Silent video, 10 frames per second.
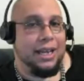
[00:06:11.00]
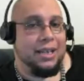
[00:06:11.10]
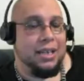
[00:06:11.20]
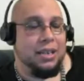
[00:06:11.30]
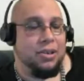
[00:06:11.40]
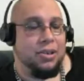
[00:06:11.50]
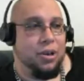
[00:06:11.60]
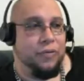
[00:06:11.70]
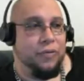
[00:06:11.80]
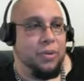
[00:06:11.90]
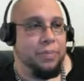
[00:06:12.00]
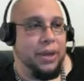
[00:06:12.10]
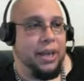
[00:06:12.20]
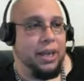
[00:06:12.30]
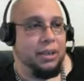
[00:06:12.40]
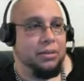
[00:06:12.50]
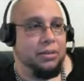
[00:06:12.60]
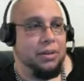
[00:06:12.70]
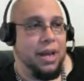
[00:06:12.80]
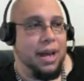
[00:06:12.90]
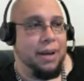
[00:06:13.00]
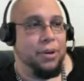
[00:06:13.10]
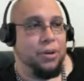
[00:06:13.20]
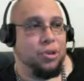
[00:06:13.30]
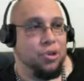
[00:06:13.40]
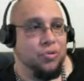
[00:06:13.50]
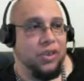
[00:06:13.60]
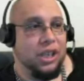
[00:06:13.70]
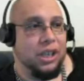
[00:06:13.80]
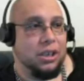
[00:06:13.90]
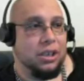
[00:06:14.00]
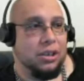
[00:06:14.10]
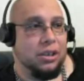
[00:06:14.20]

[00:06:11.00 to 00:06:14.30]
I see the solo film being at most 2 villains.